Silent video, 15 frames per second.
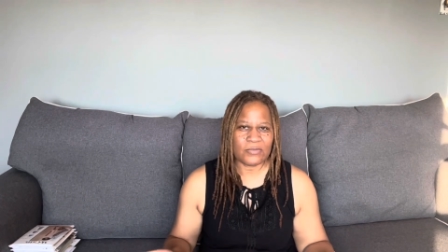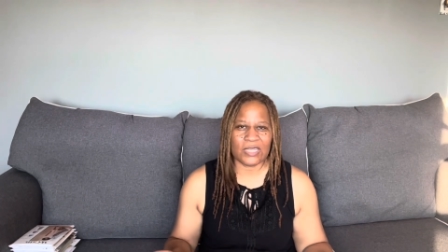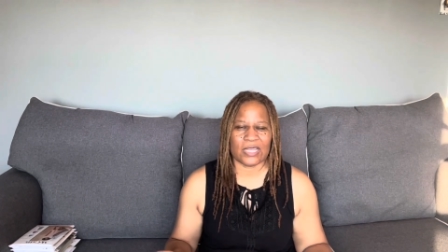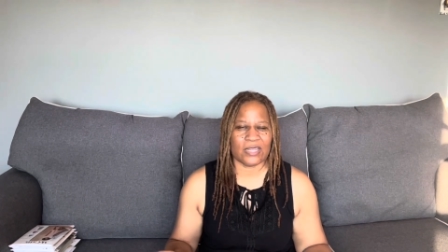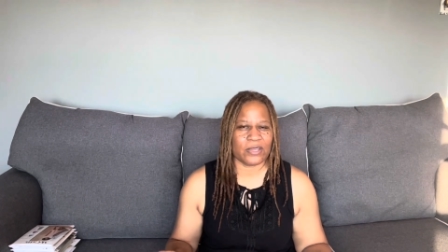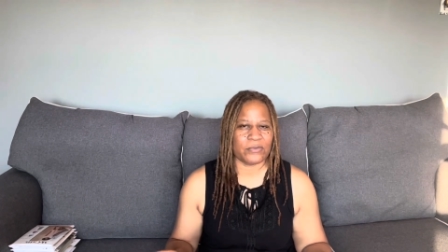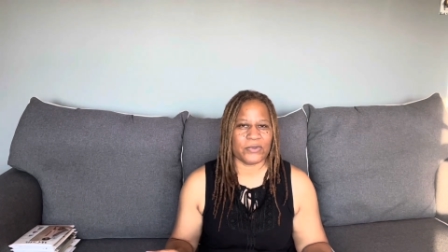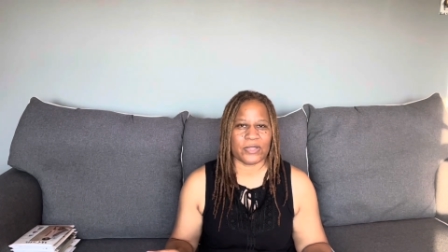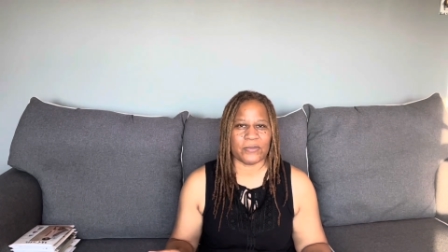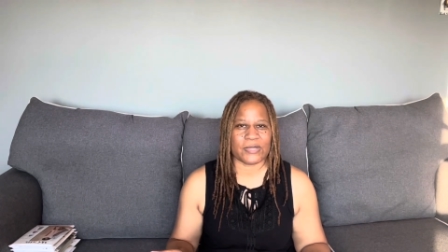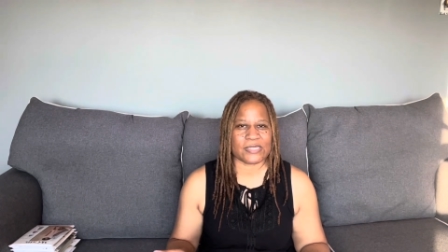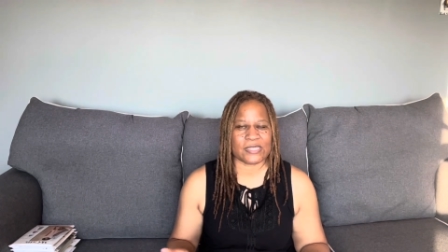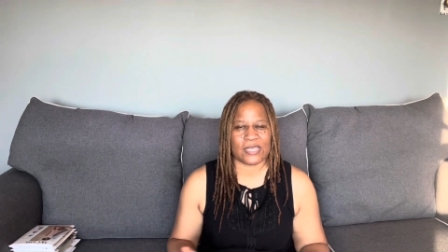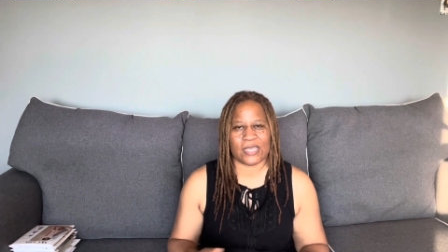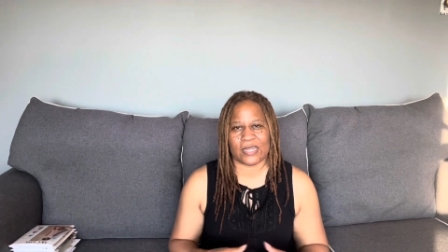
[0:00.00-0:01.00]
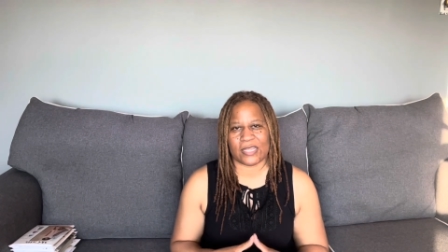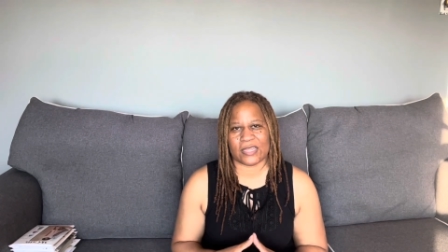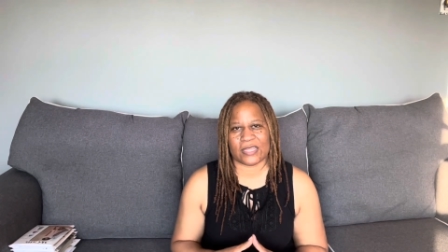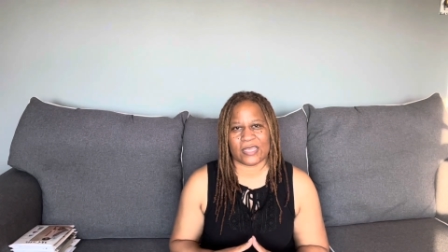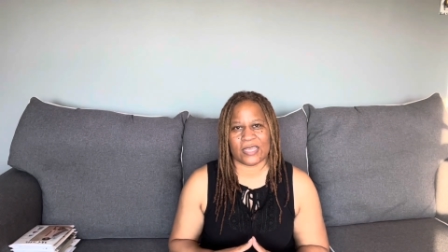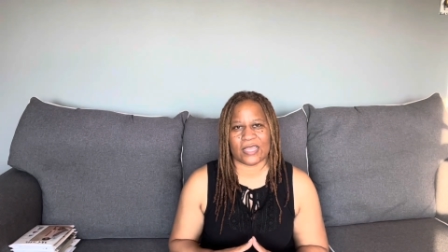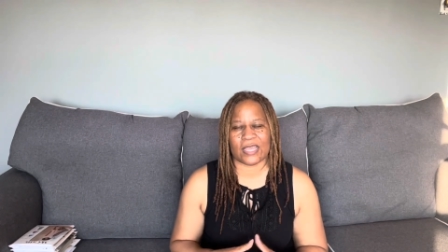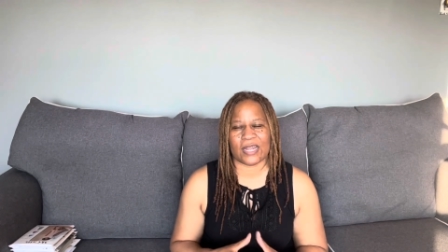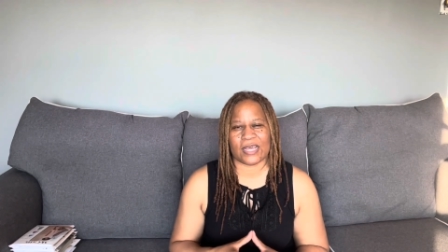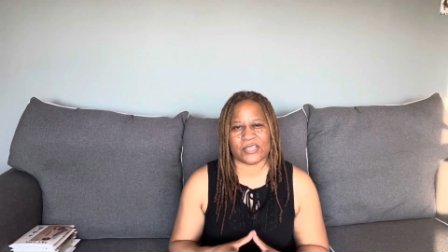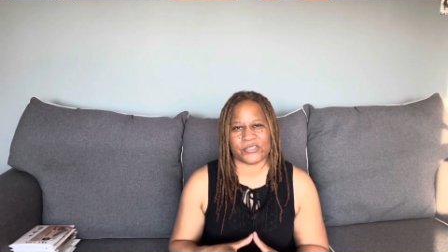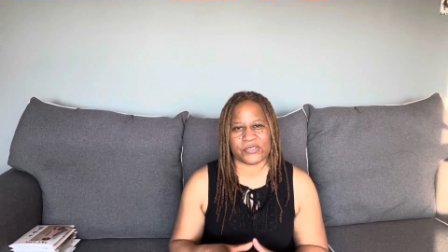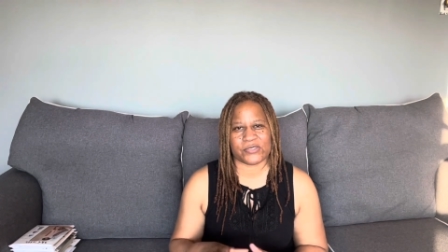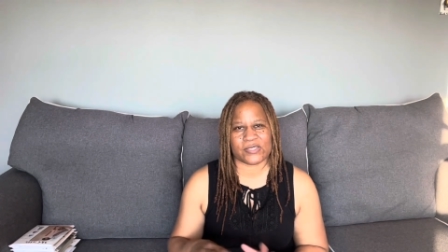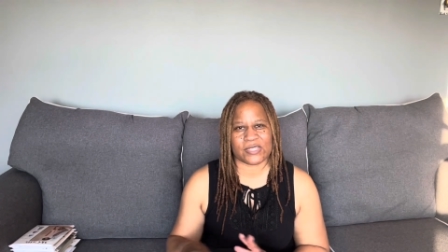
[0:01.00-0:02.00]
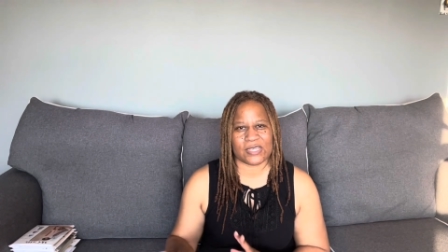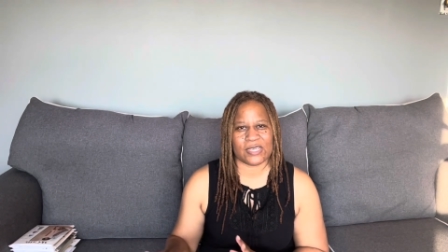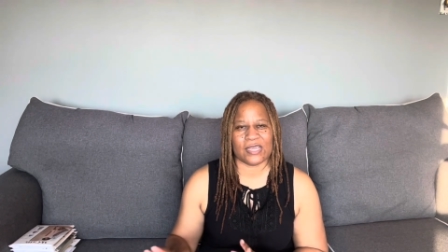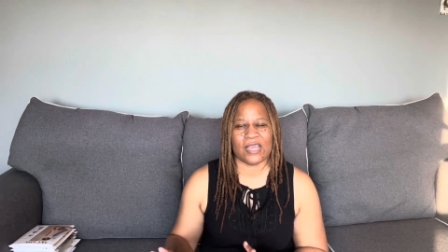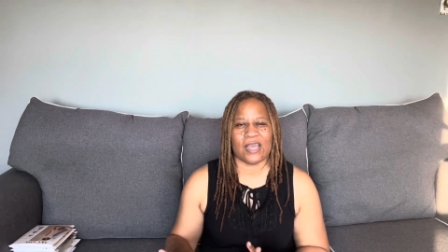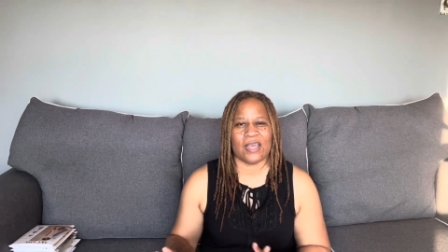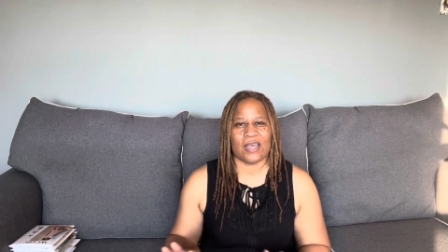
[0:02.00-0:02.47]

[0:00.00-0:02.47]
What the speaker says: there really wasn't anything, and as you see,